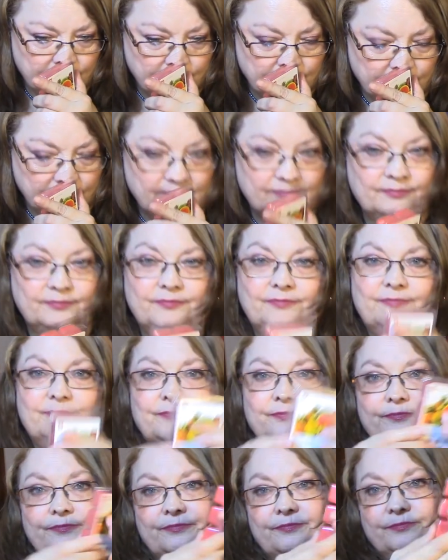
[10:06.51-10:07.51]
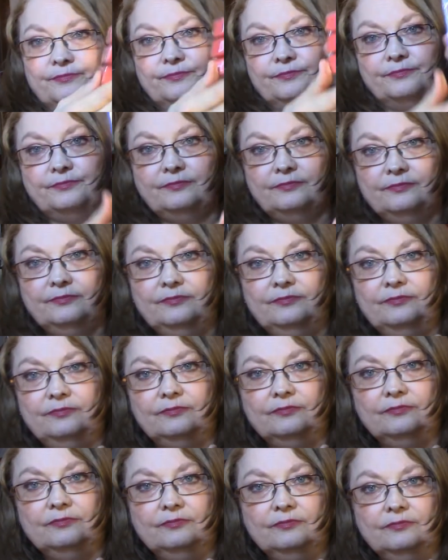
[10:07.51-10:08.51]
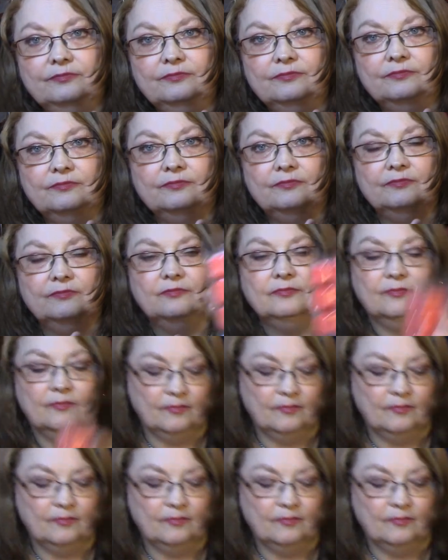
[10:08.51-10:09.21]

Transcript: Nothing is said.